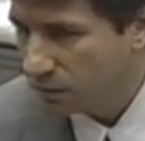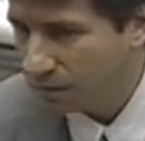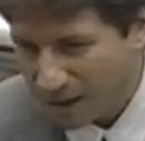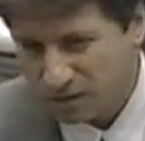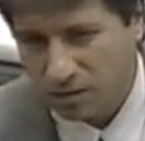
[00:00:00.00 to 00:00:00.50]

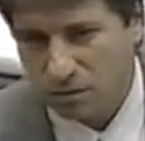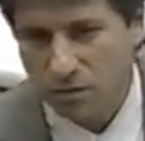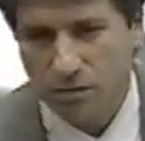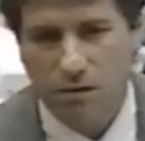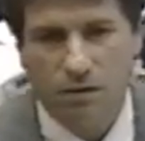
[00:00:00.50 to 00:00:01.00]
That's their
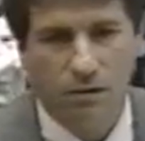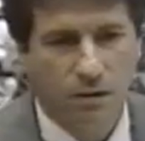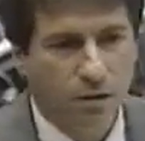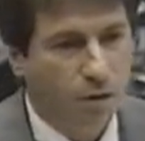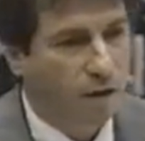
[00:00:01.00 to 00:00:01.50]
theory.
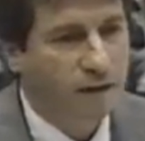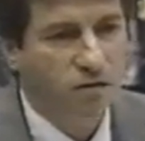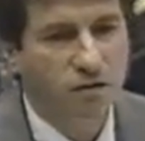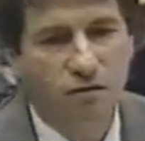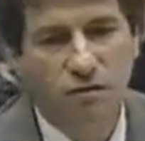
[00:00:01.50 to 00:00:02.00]
Well, that's
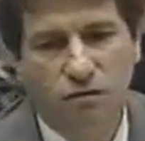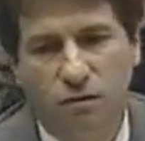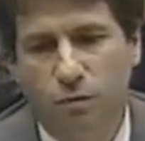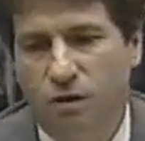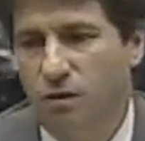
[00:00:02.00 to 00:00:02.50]

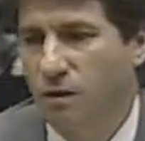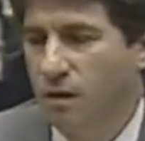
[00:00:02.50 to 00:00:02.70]
consistent with